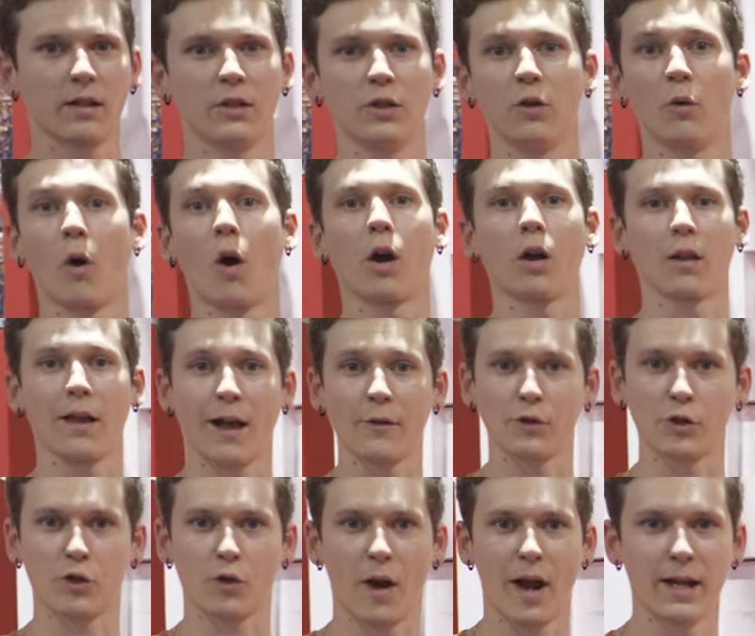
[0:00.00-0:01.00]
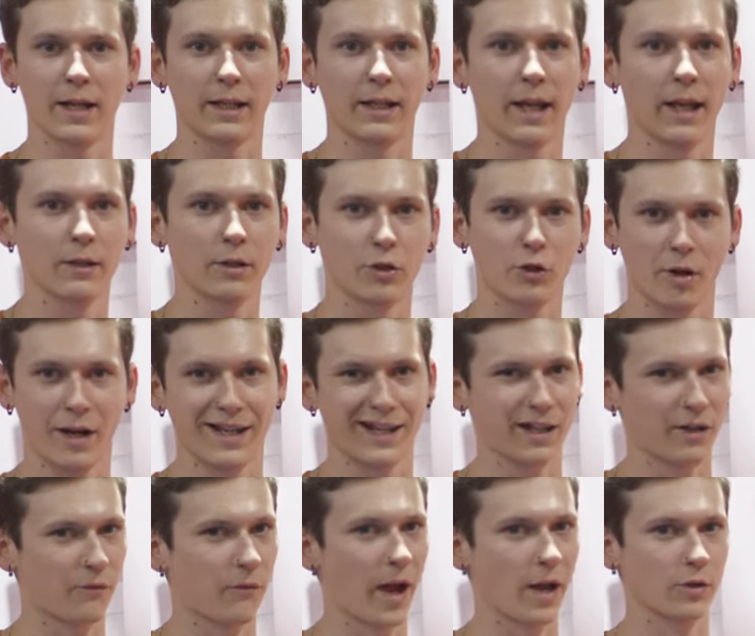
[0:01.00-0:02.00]
then you are allowed to try it again to try to
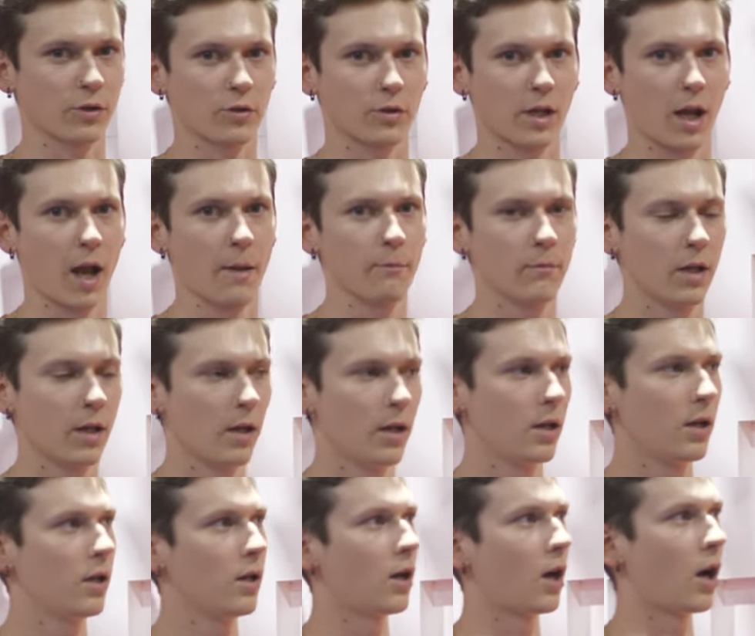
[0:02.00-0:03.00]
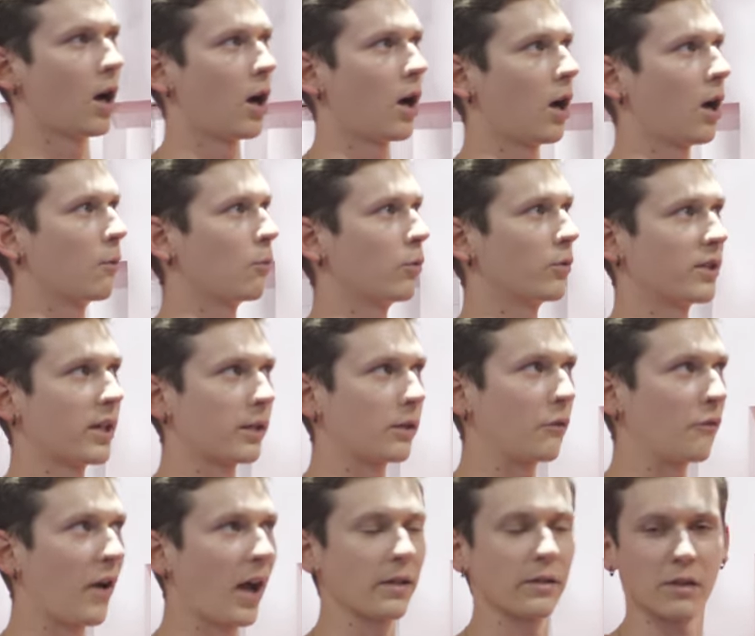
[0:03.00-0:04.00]
get a faster time. Uh, we'll take
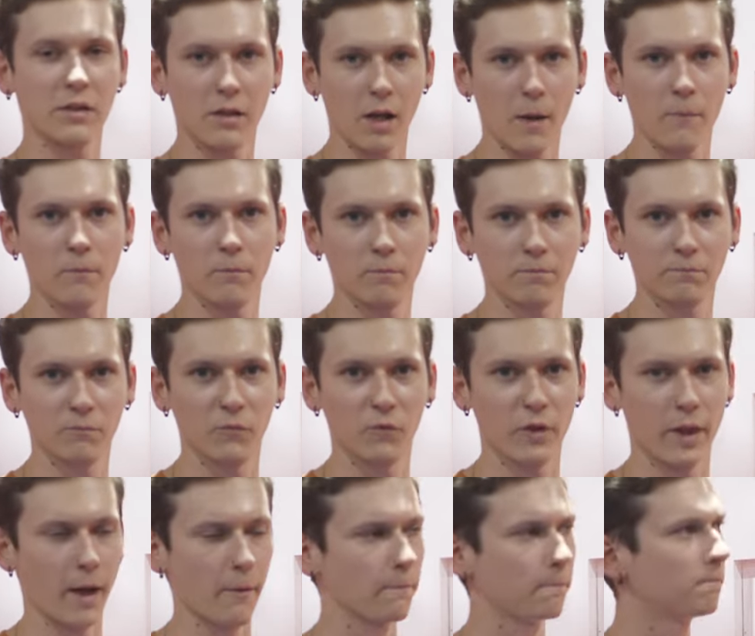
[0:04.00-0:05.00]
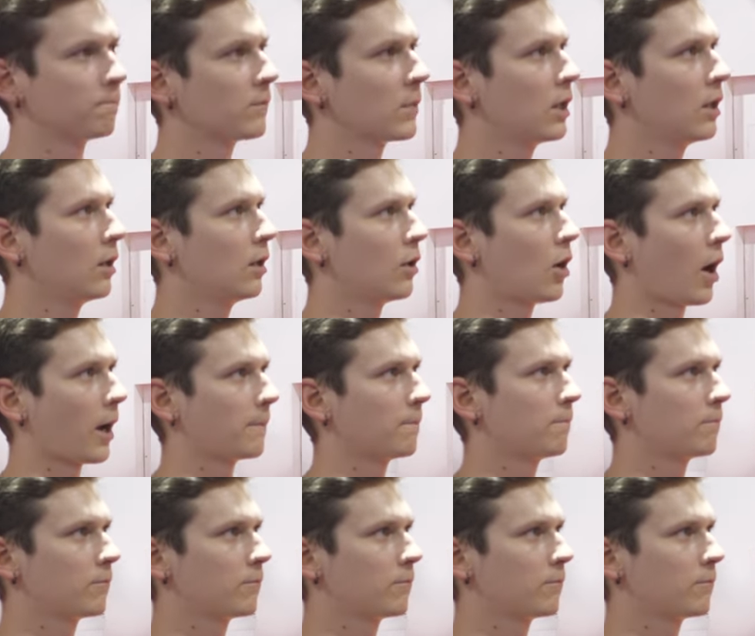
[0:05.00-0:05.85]
the fastest time for that. All right.